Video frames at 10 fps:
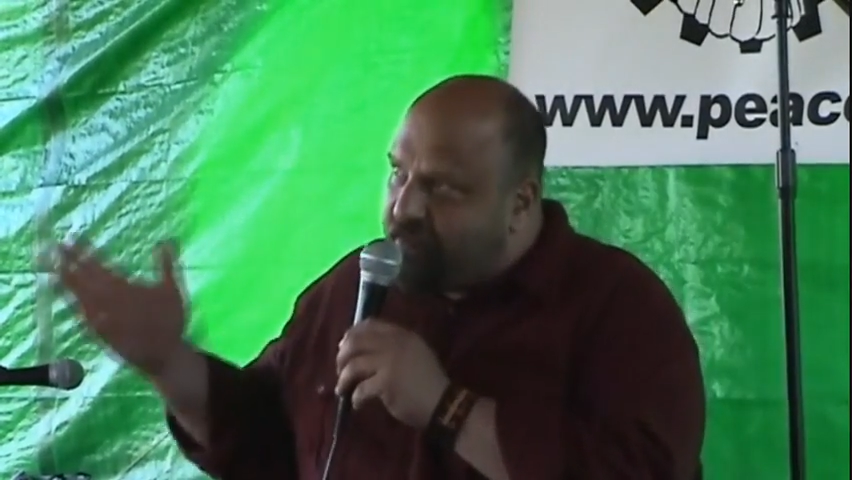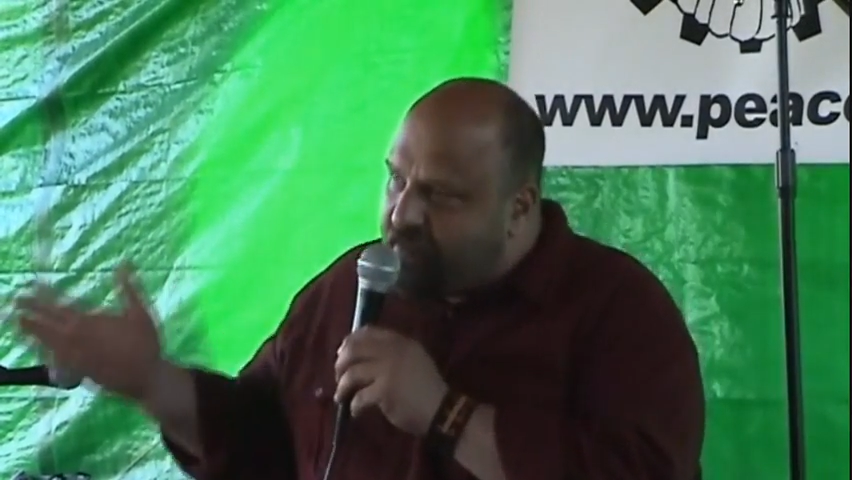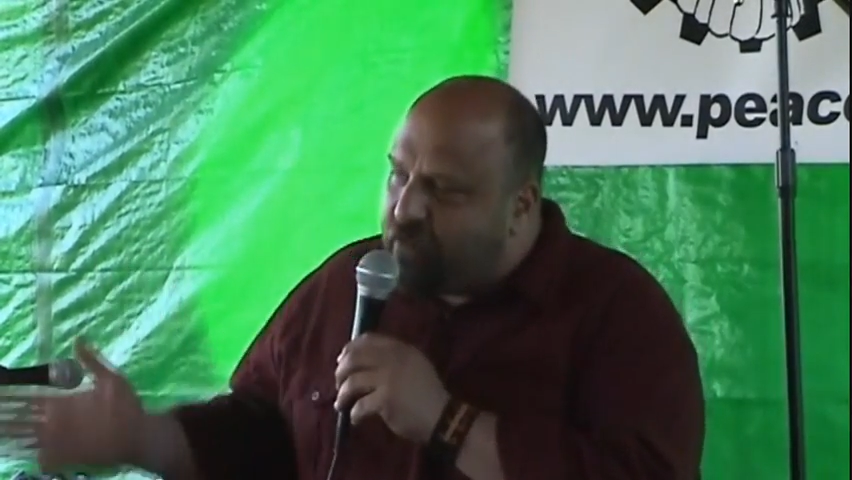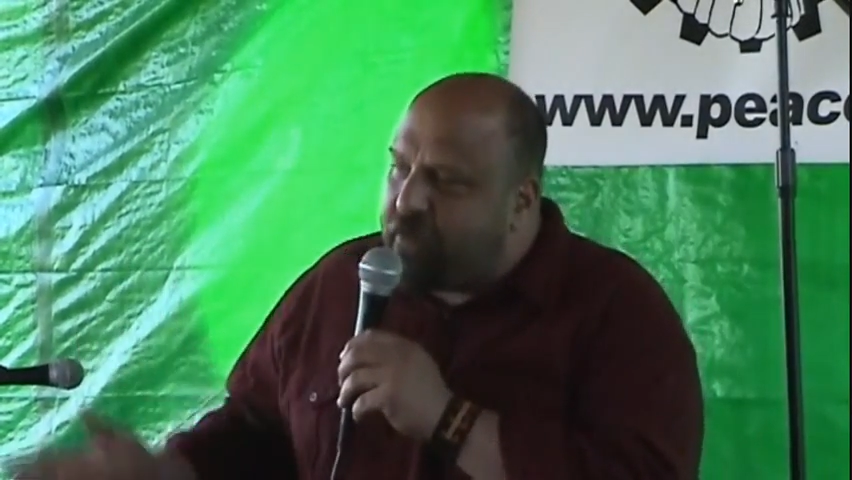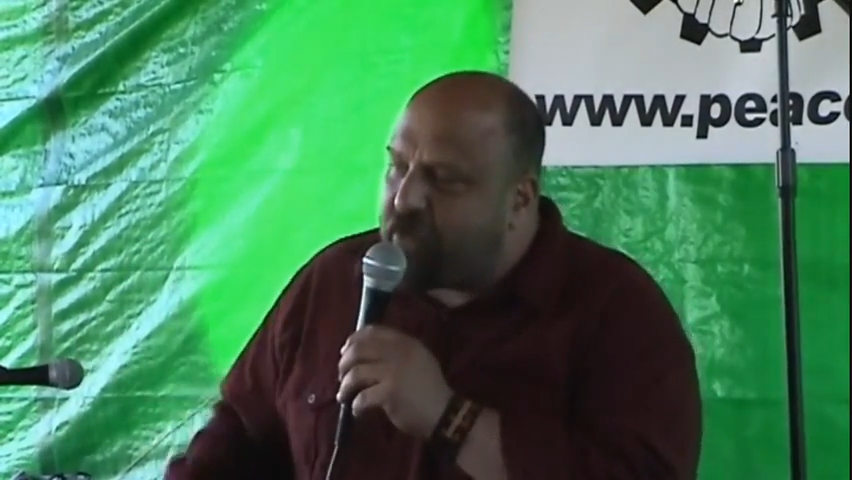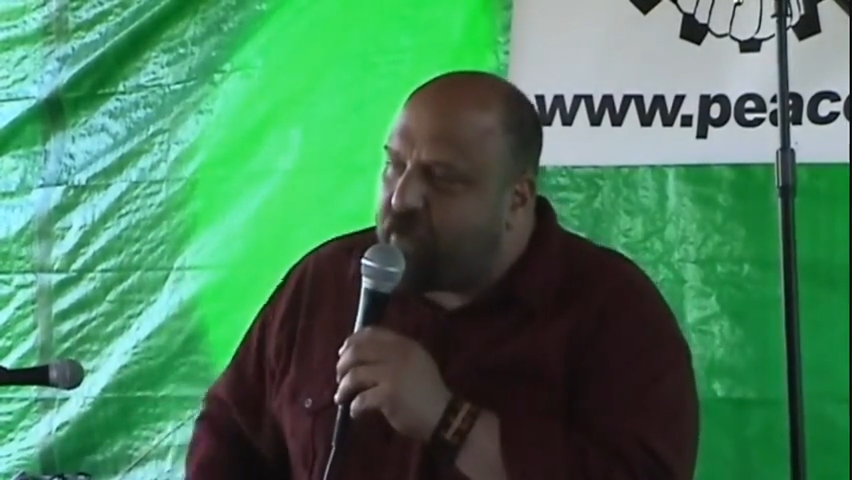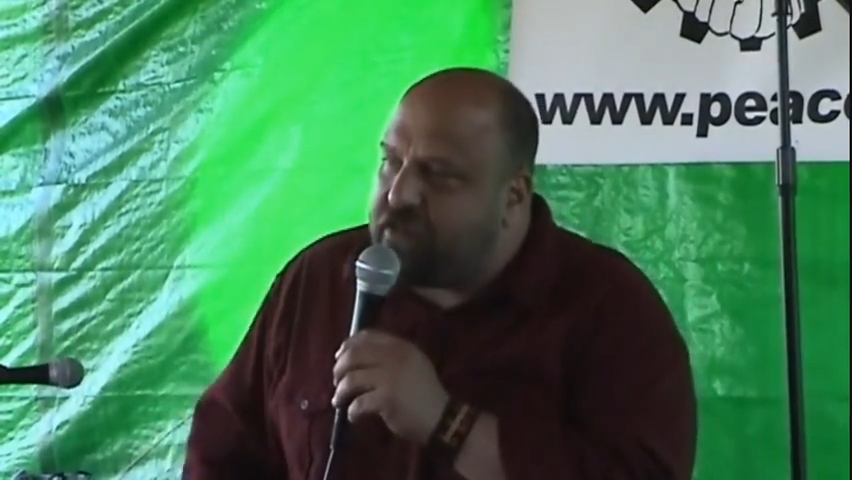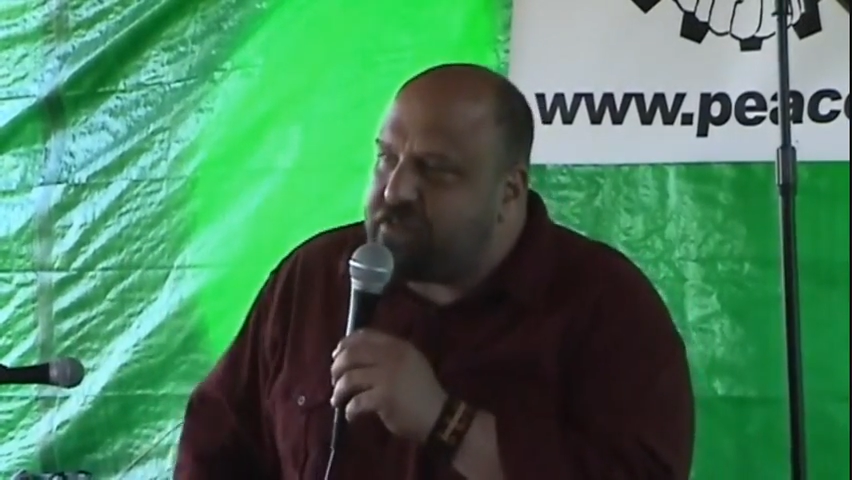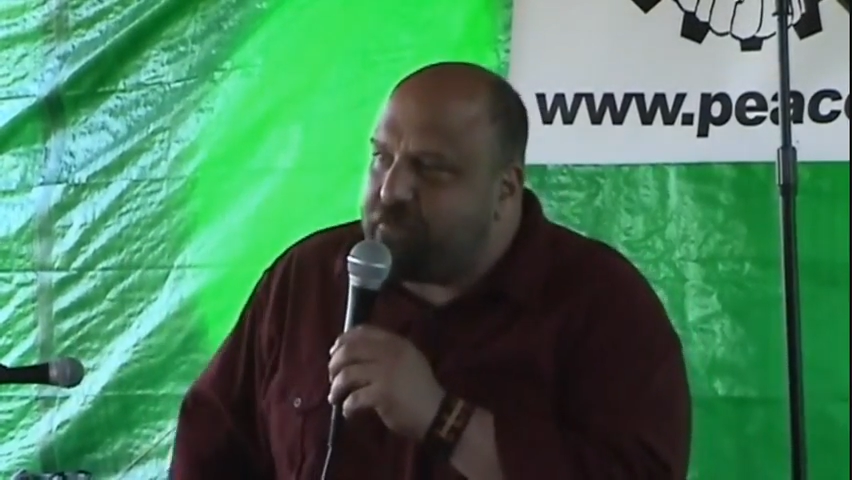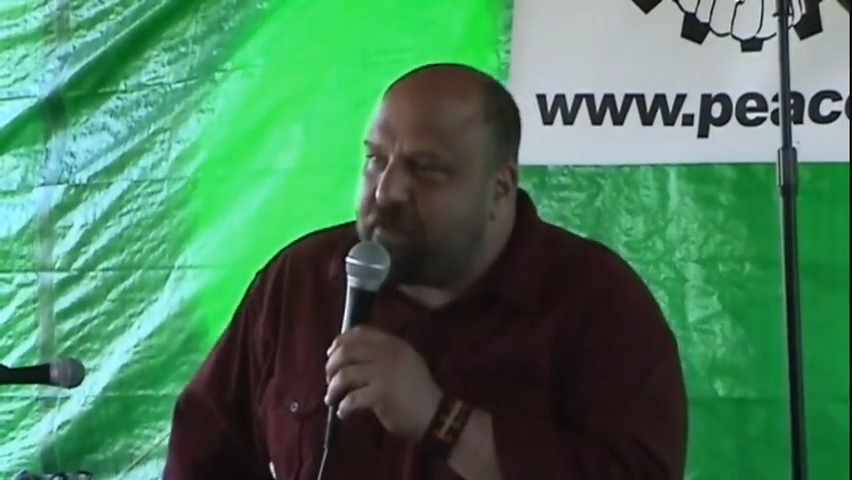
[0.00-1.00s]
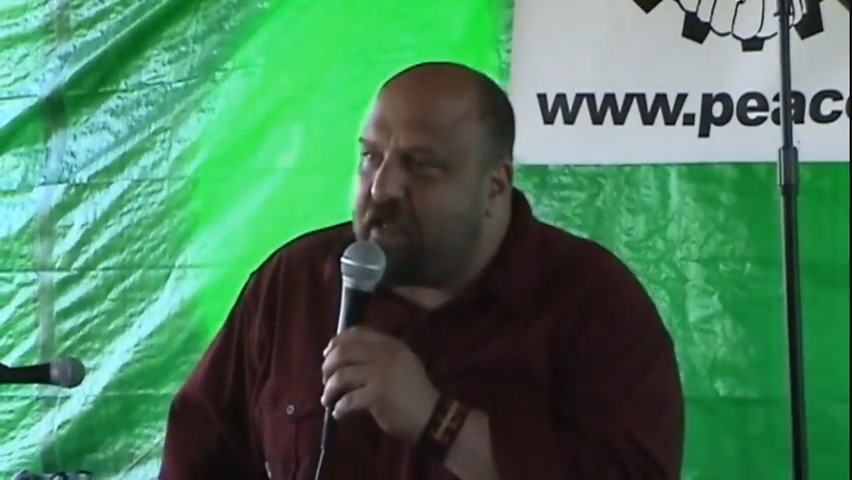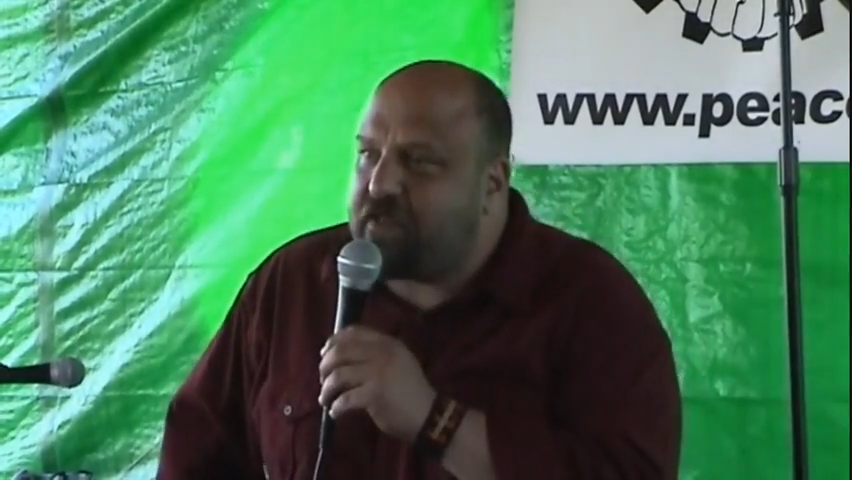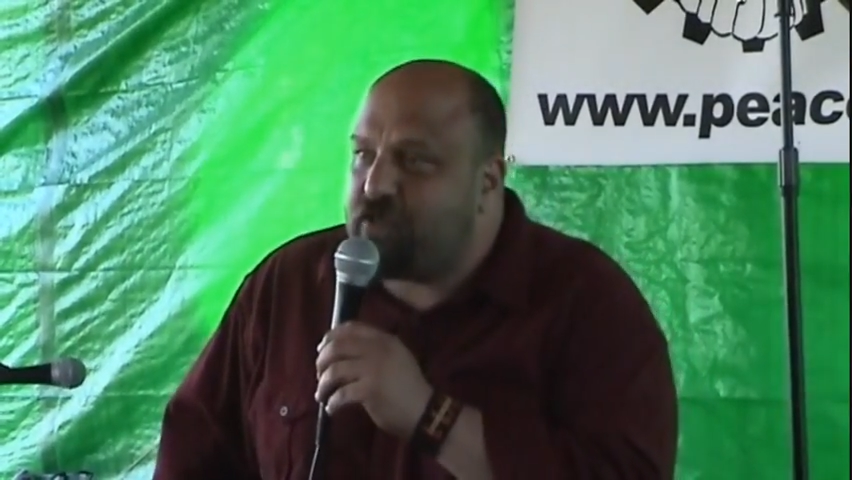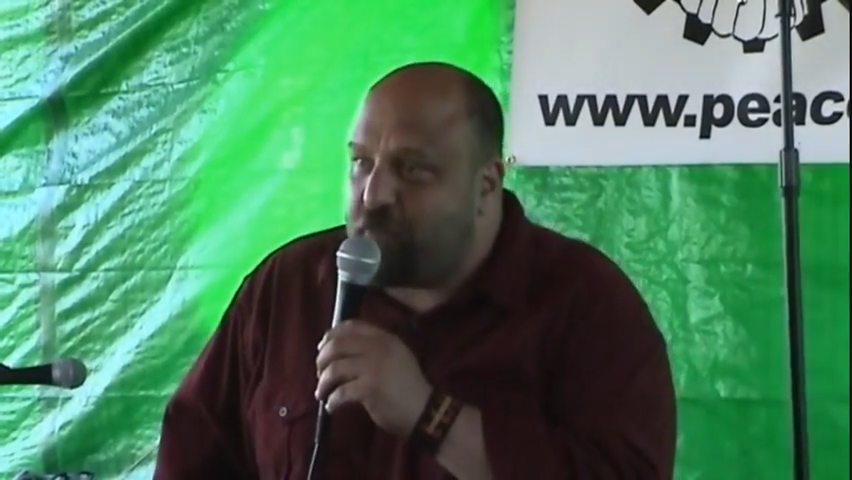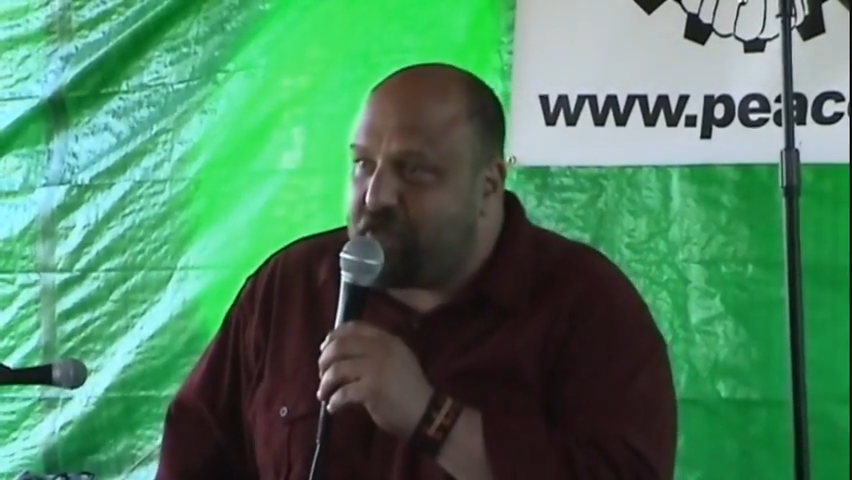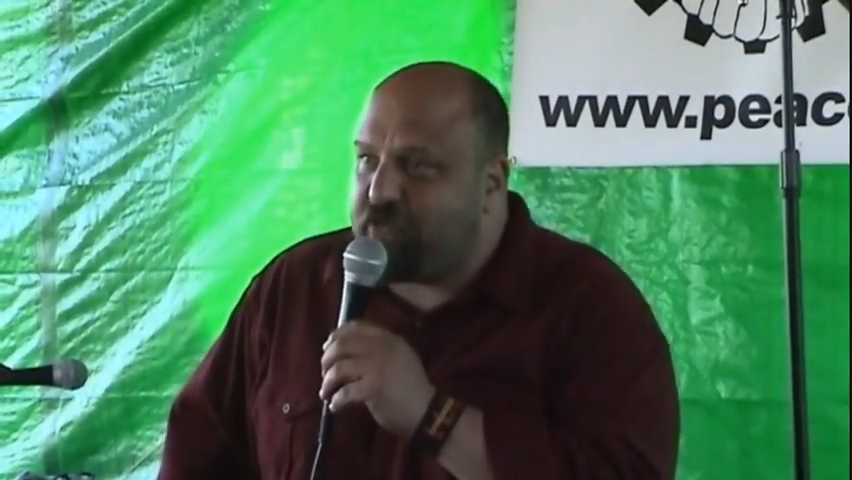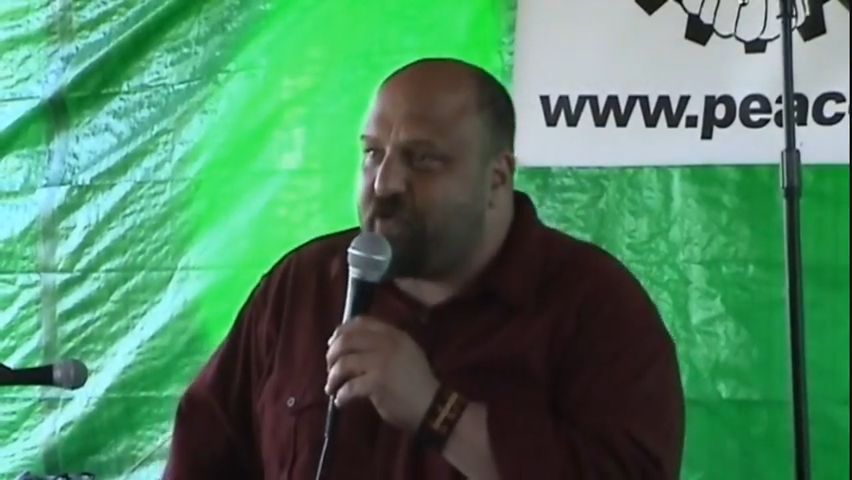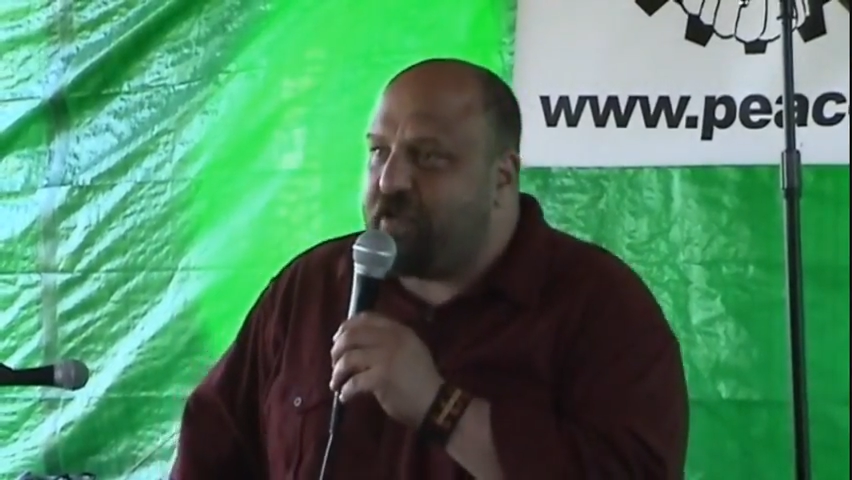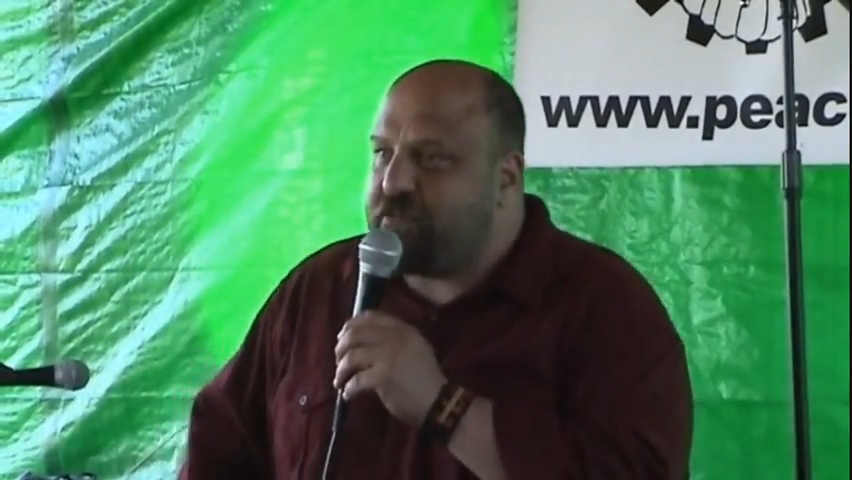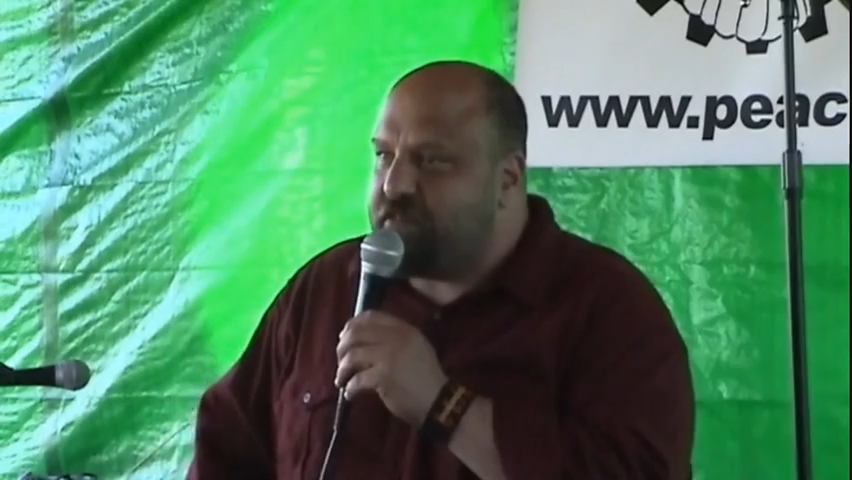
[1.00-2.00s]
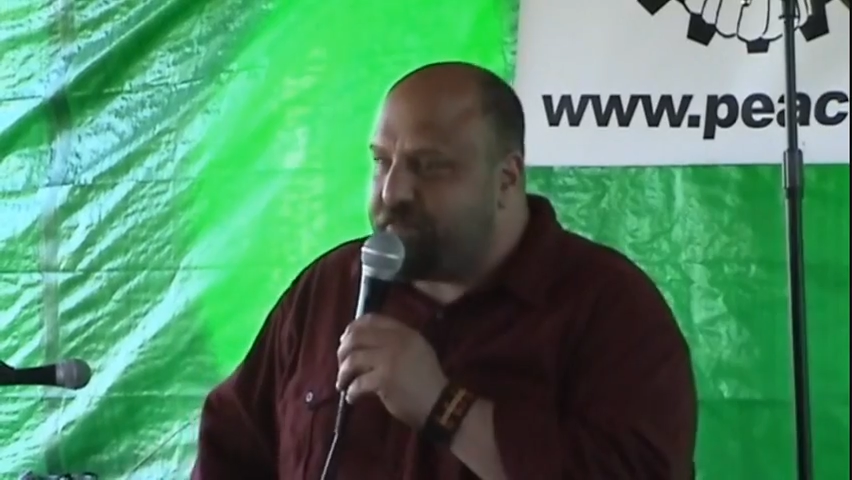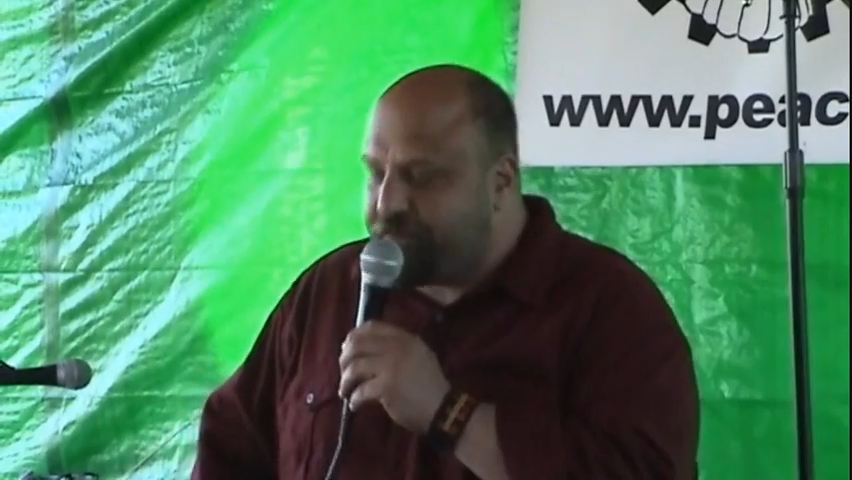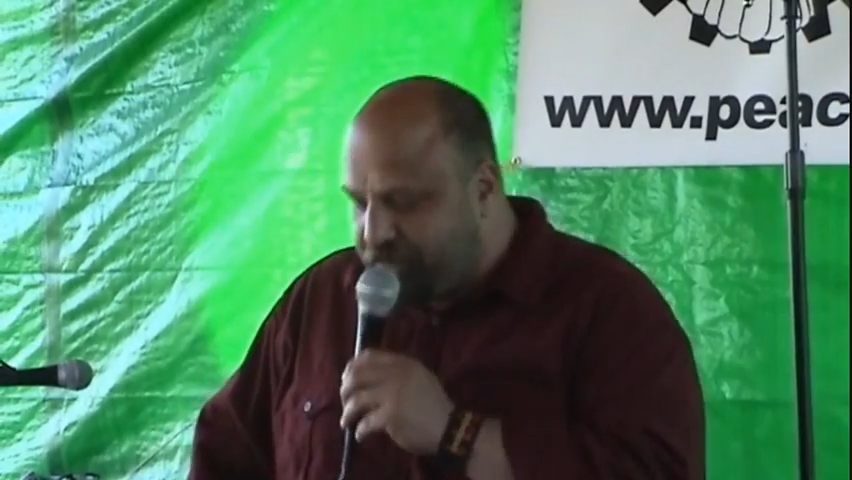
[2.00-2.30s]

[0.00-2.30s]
a little bit crazy, but not so much crazy.